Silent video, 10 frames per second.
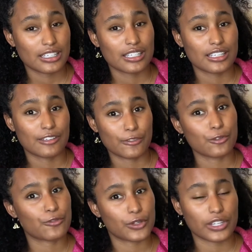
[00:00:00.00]
if you
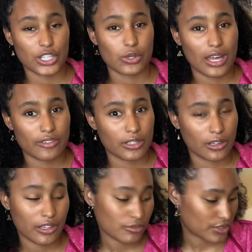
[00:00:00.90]
feel like you haven't
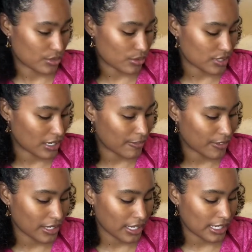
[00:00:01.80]
gotten results. And I feel
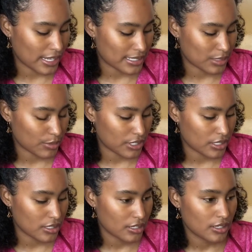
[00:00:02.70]
like it has to be